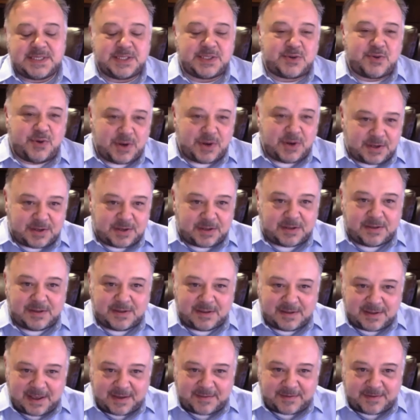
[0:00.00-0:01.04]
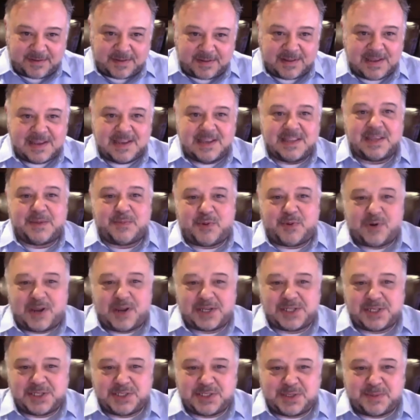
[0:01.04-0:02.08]
critical level. The
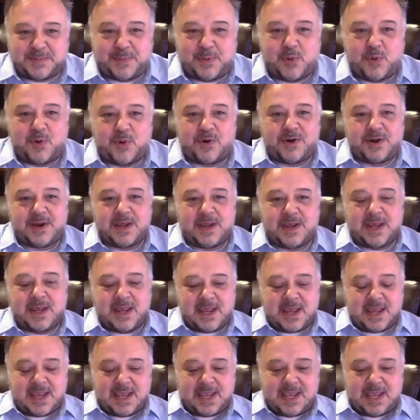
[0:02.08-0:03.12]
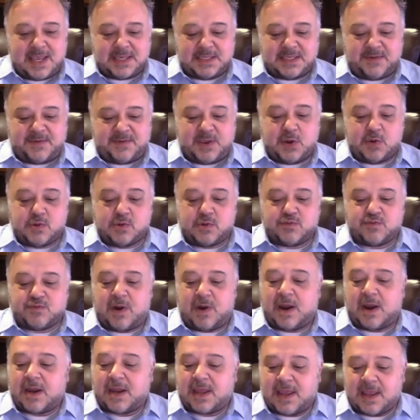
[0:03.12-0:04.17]
production support is if you were
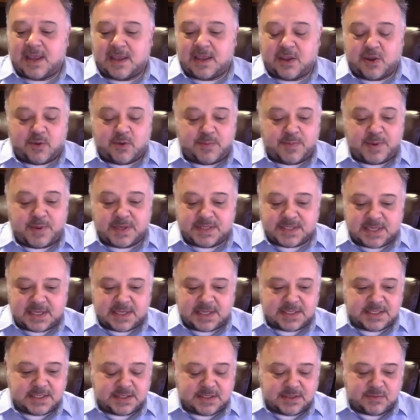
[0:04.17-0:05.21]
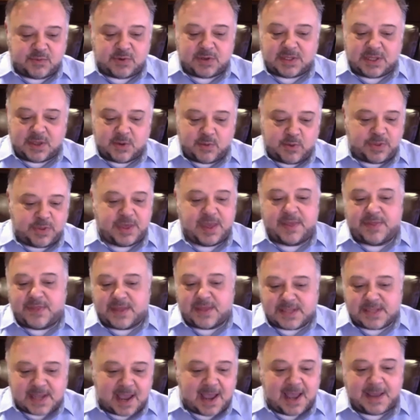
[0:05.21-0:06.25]
running your business really within the
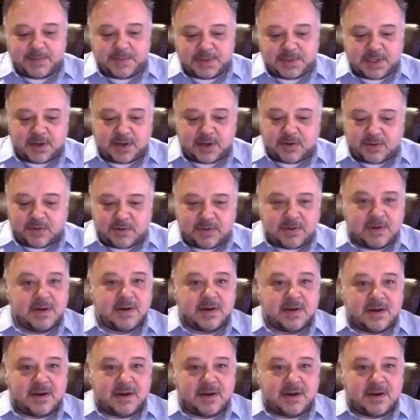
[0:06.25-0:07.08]
time zone,